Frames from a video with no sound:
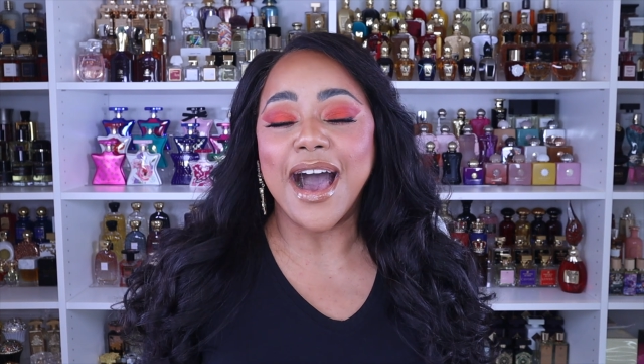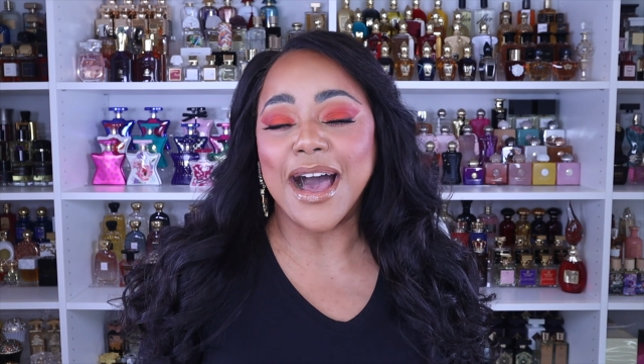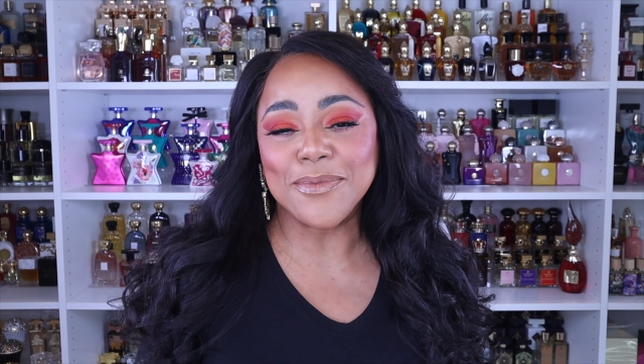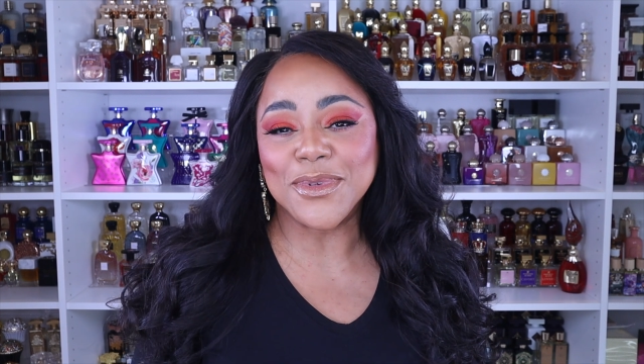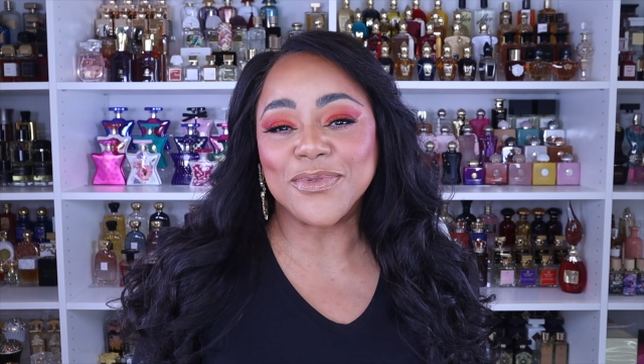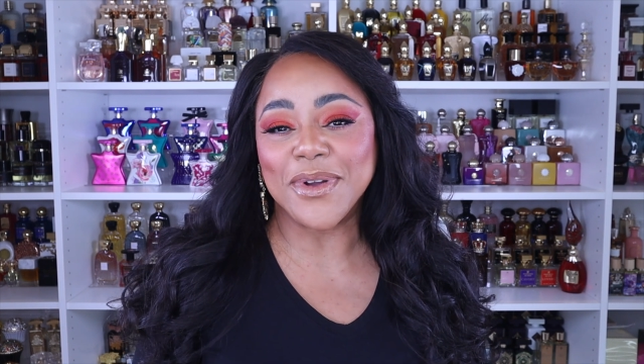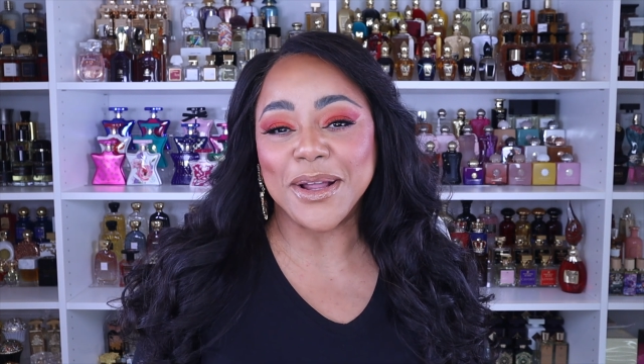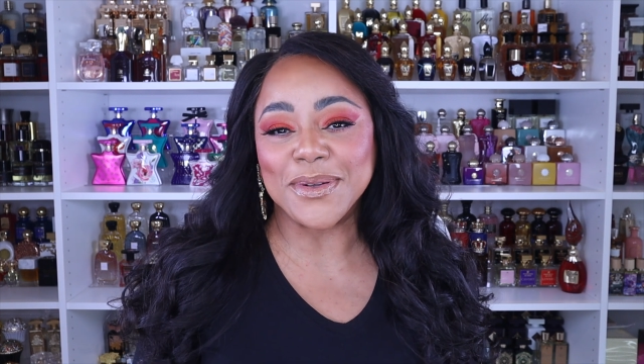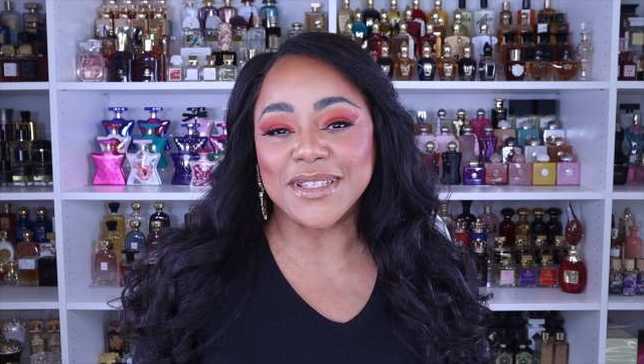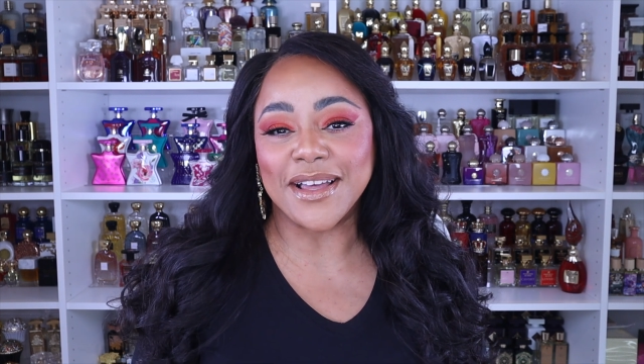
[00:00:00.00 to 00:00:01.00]
I'm your
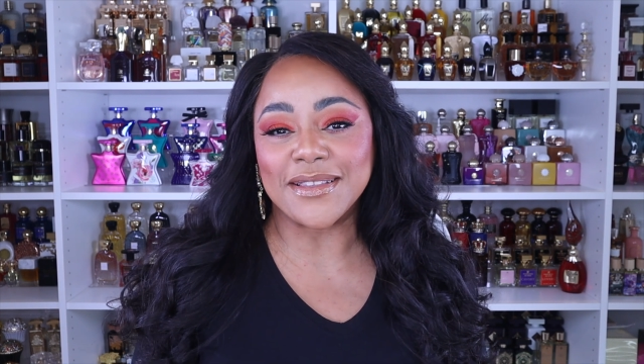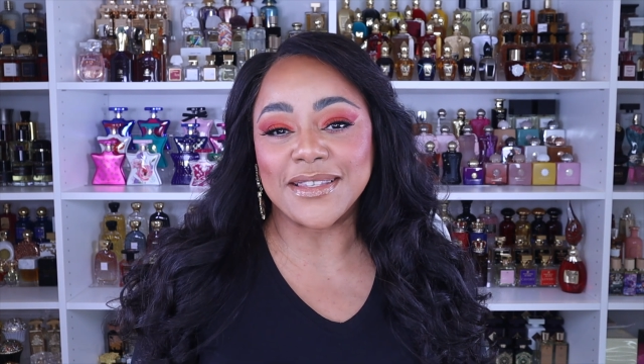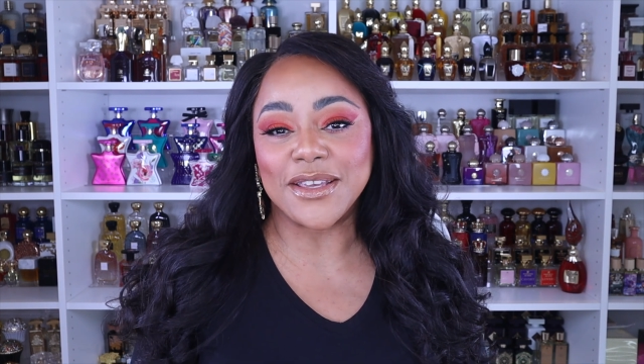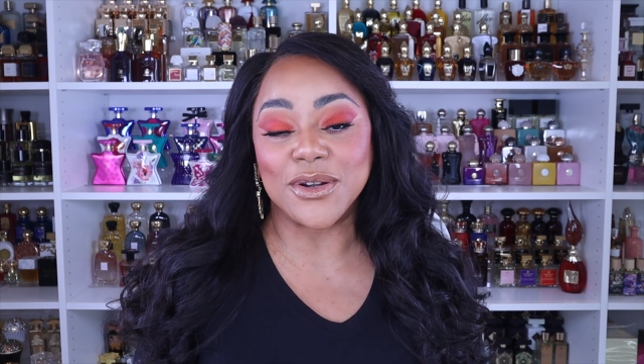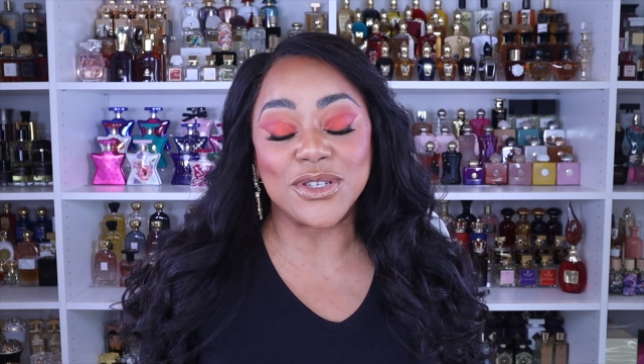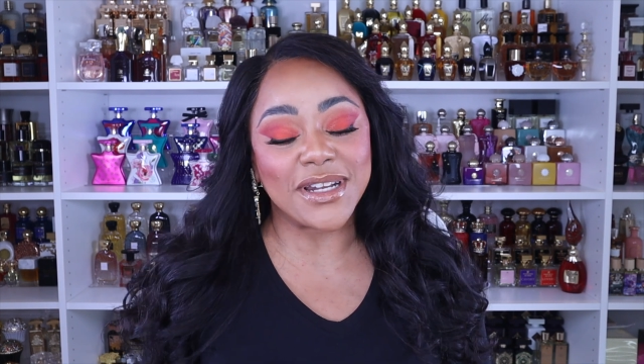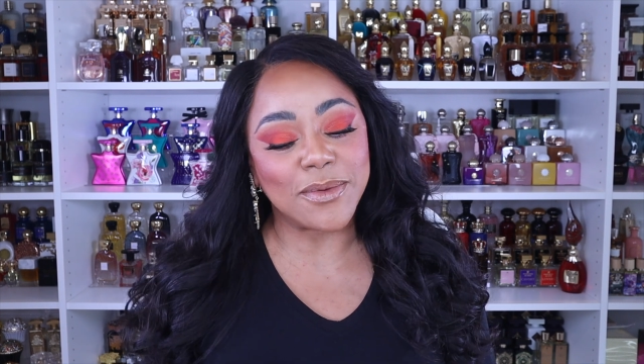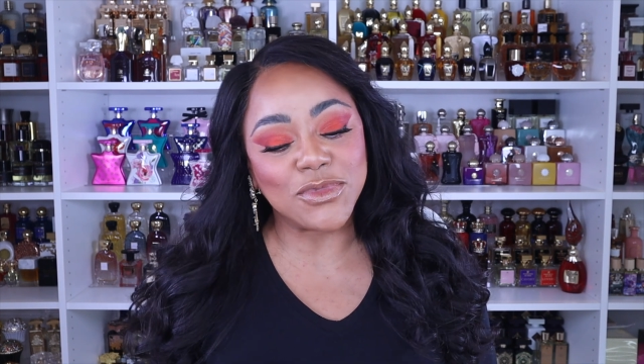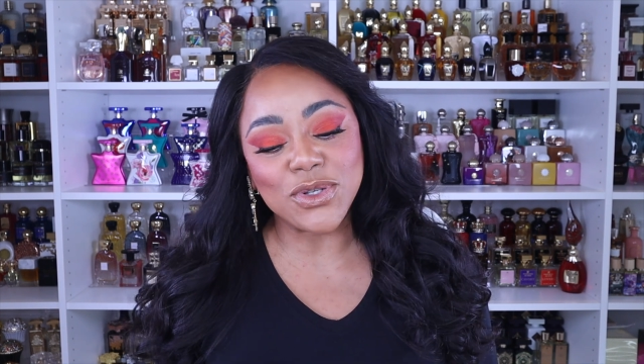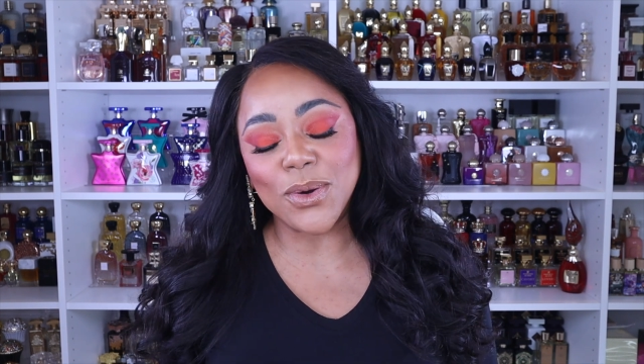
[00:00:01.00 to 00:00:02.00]
fragrance concierge and
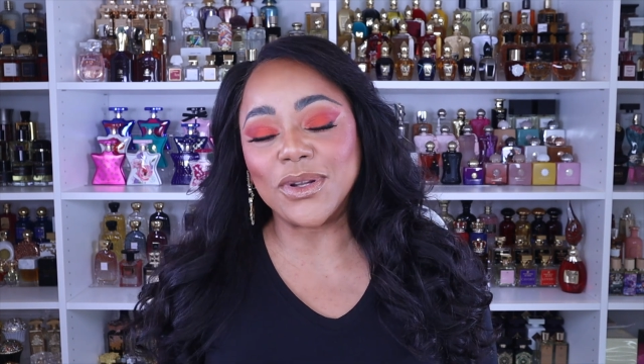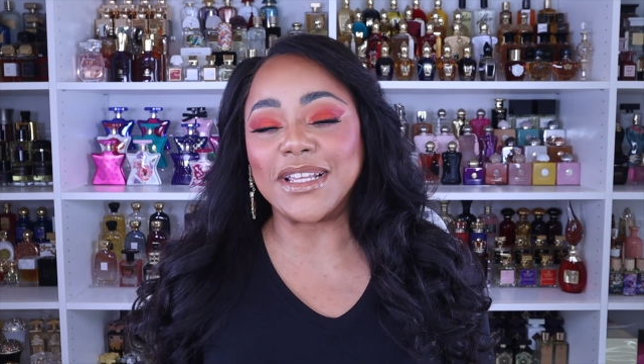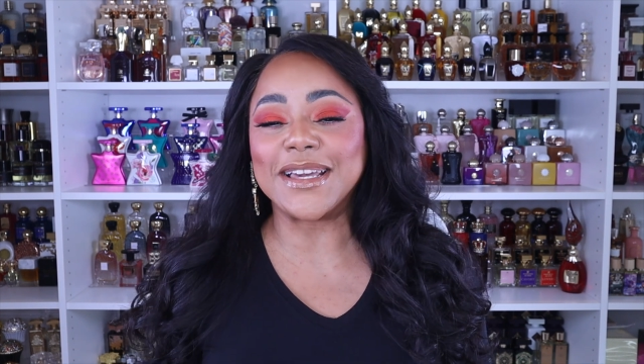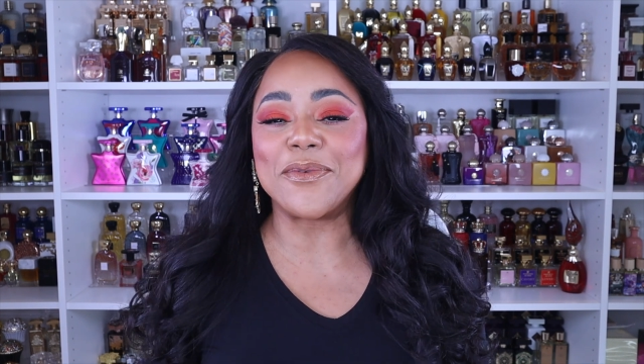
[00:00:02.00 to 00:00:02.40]
I'm totally